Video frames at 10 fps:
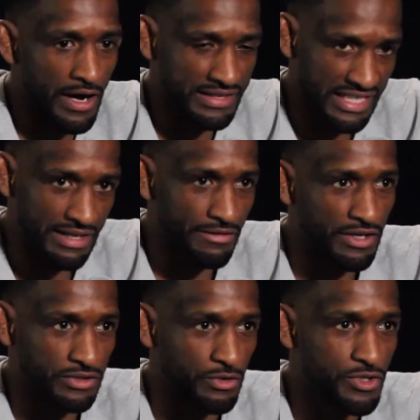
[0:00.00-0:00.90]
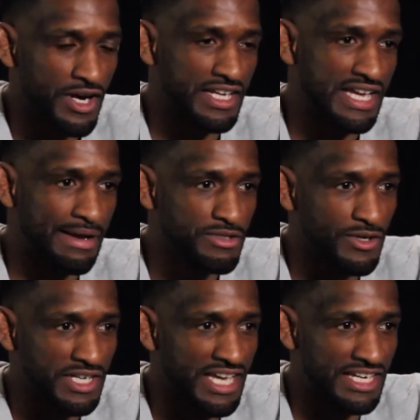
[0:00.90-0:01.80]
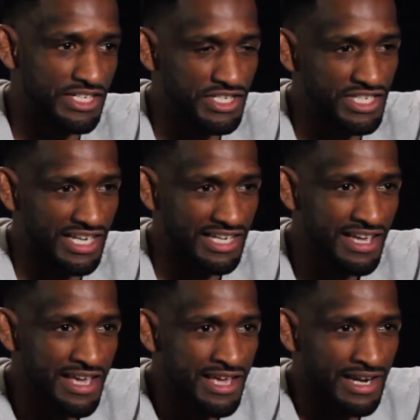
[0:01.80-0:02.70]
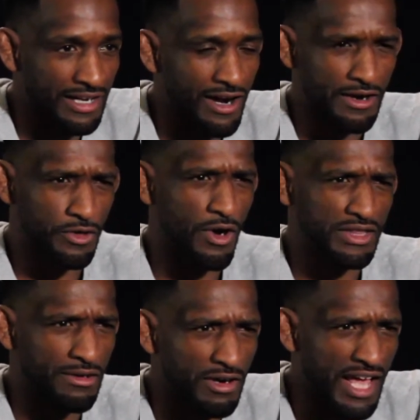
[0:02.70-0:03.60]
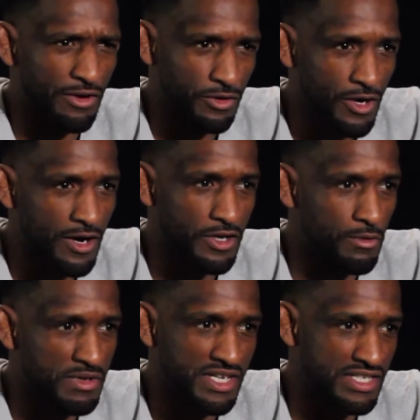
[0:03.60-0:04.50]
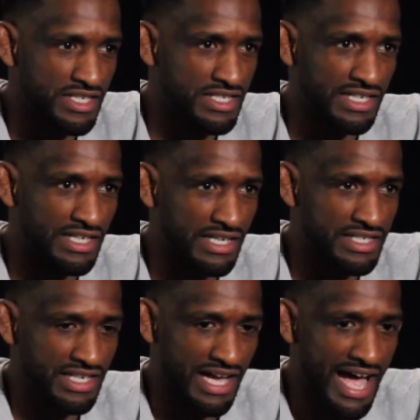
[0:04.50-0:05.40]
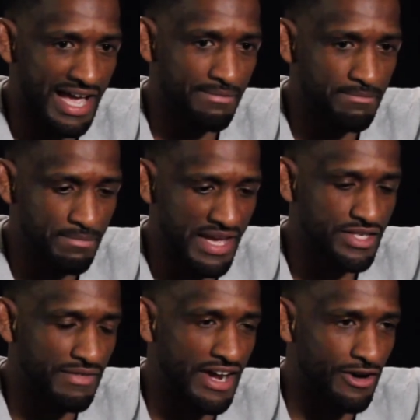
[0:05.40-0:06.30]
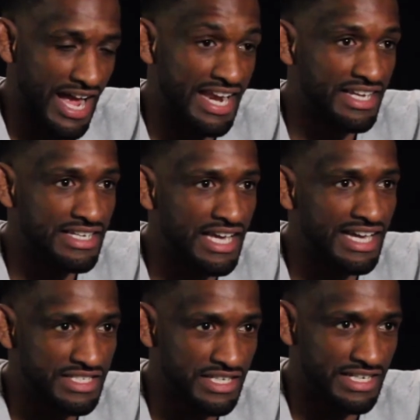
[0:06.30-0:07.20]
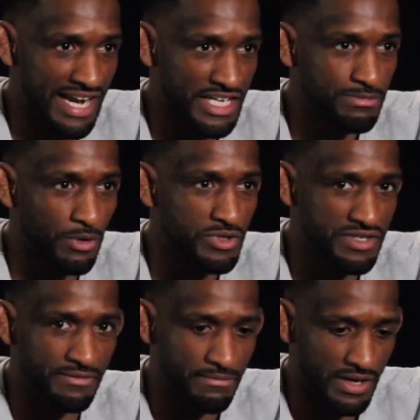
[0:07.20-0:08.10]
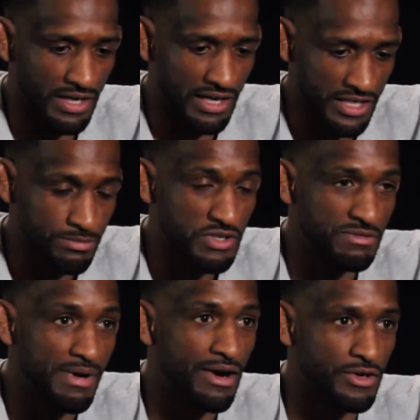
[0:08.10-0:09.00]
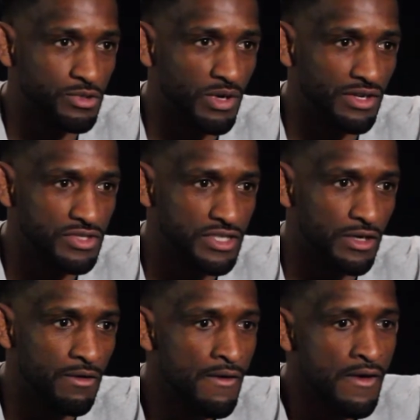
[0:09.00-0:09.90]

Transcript: think of all through training camp. So I can't just, like, all right, go out there and rely on cardio, because he's a high-pace fighter, and he has that explosive power as well. So